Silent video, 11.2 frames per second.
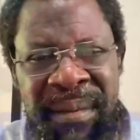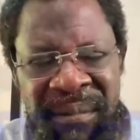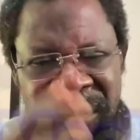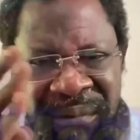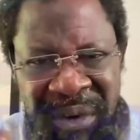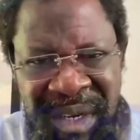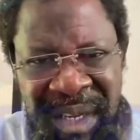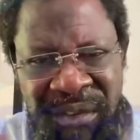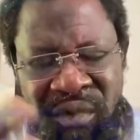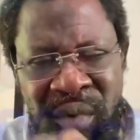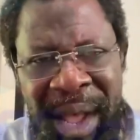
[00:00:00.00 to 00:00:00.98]
for
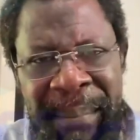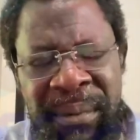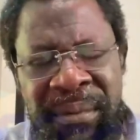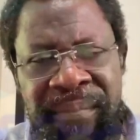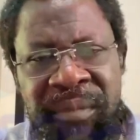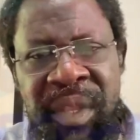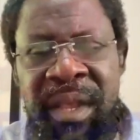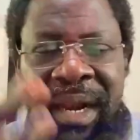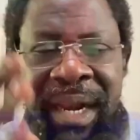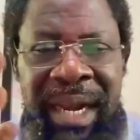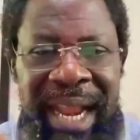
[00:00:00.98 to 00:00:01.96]
this to happen.
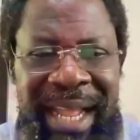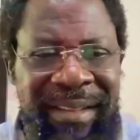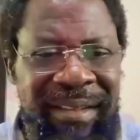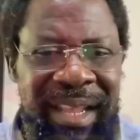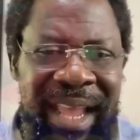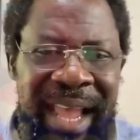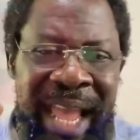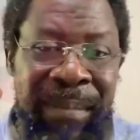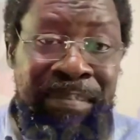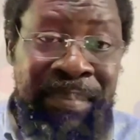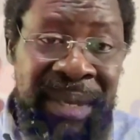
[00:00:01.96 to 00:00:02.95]
Let
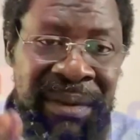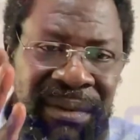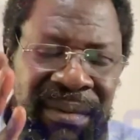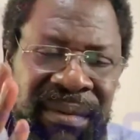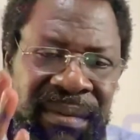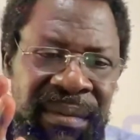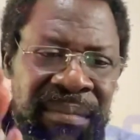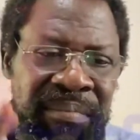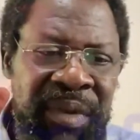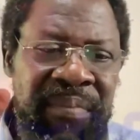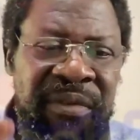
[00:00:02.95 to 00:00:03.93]
a bill
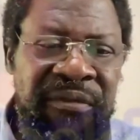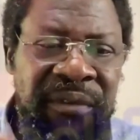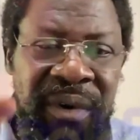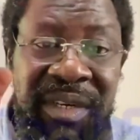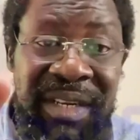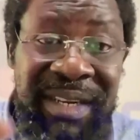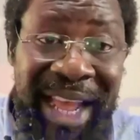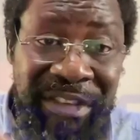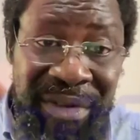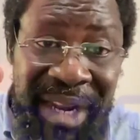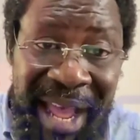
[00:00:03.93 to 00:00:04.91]
be before the
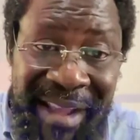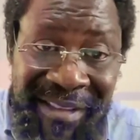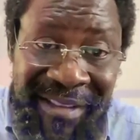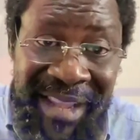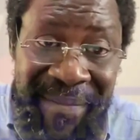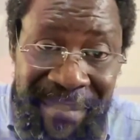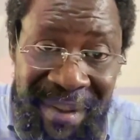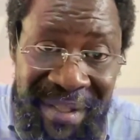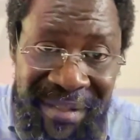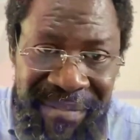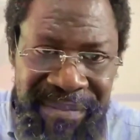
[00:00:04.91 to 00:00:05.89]
National
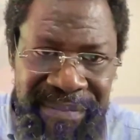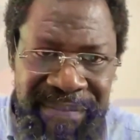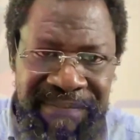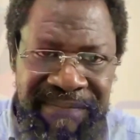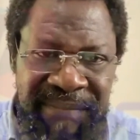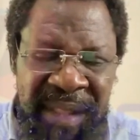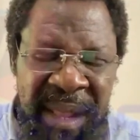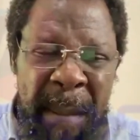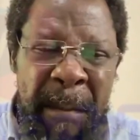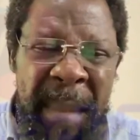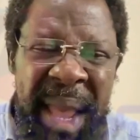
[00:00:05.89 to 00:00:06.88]
Assembly,
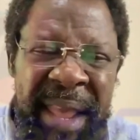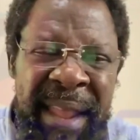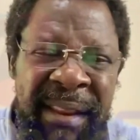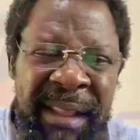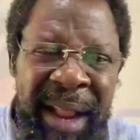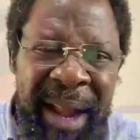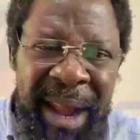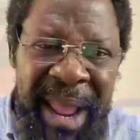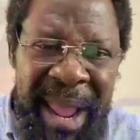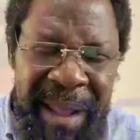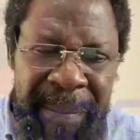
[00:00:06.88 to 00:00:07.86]
making
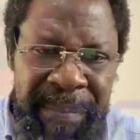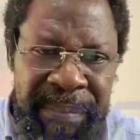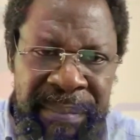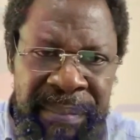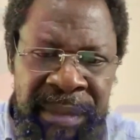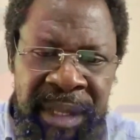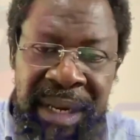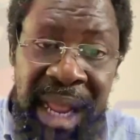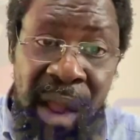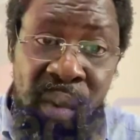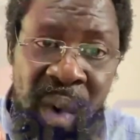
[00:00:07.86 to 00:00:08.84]
clear
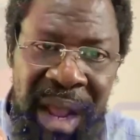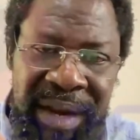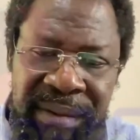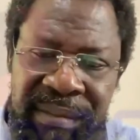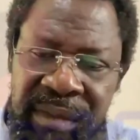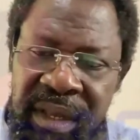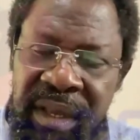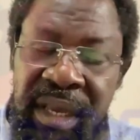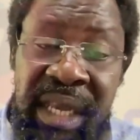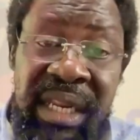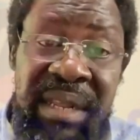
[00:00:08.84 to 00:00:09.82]
that one,
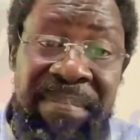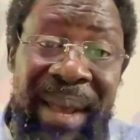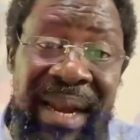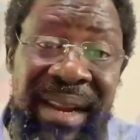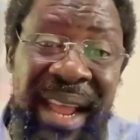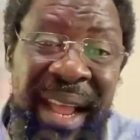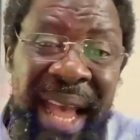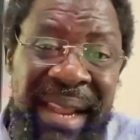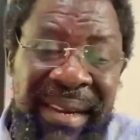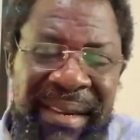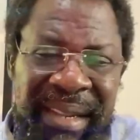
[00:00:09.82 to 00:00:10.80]
independent
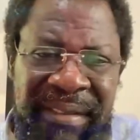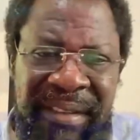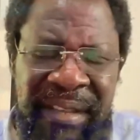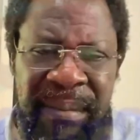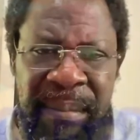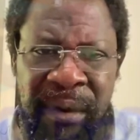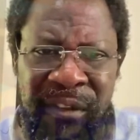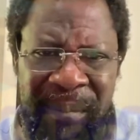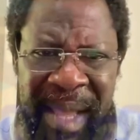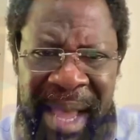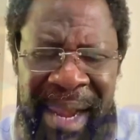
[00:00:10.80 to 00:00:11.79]
candidacy
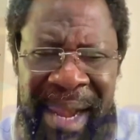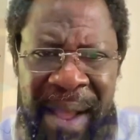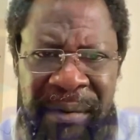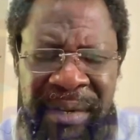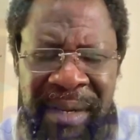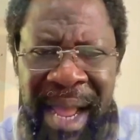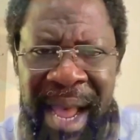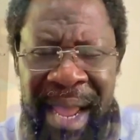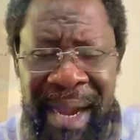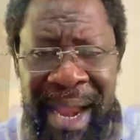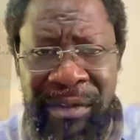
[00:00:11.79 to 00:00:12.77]
must be allowed in
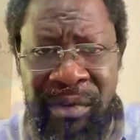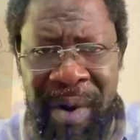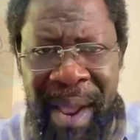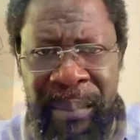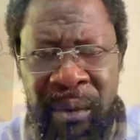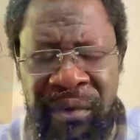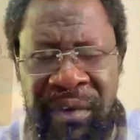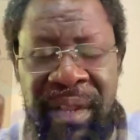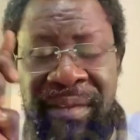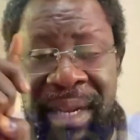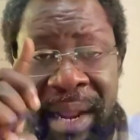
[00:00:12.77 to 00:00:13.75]
our electoral
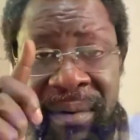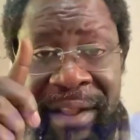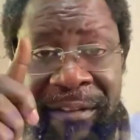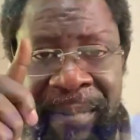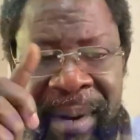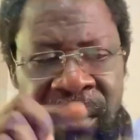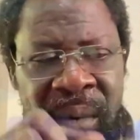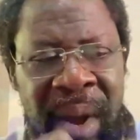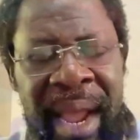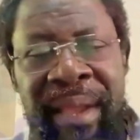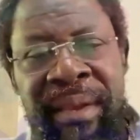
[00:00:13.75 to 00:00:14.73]
process, and I will explain
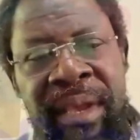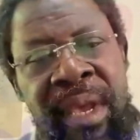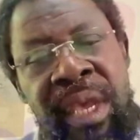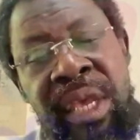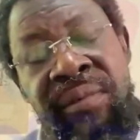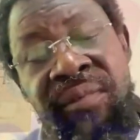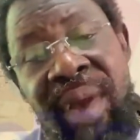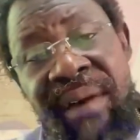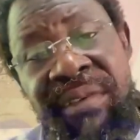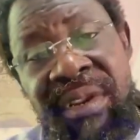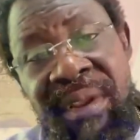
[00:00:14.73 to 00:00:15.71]
why. If you
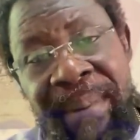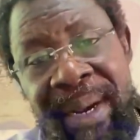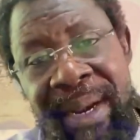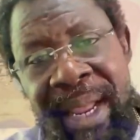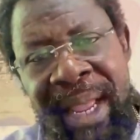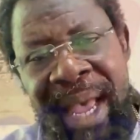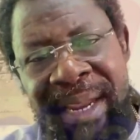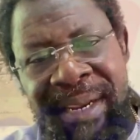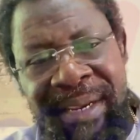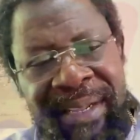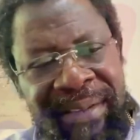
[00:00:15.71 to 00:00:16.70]
have independent
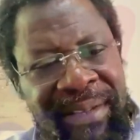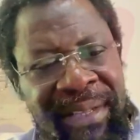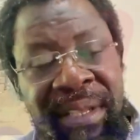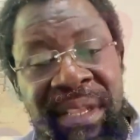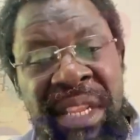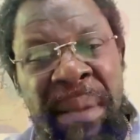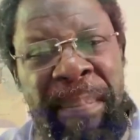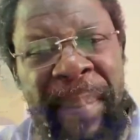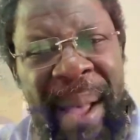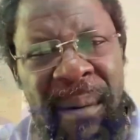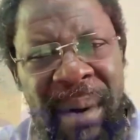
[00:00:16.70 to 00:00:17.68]
candidacy, the
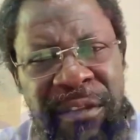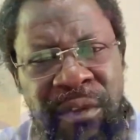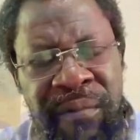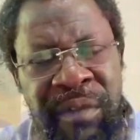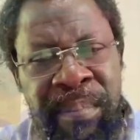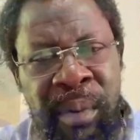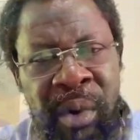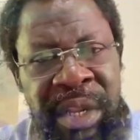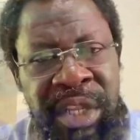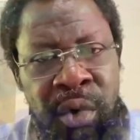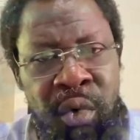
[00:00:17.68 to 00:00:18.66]
powers of the
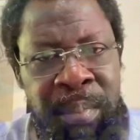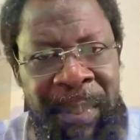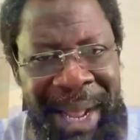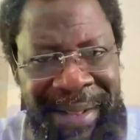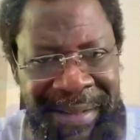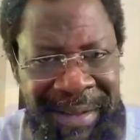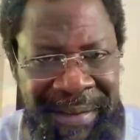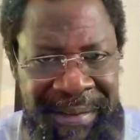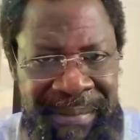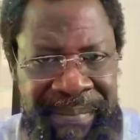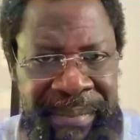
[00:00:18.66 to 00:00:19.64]
political
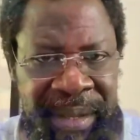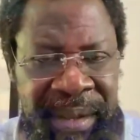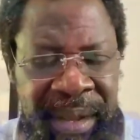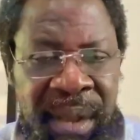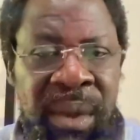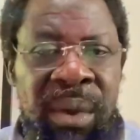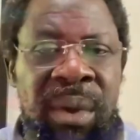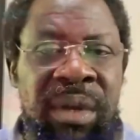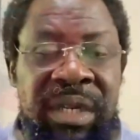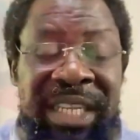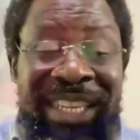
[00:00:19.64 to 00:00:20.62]
parties, the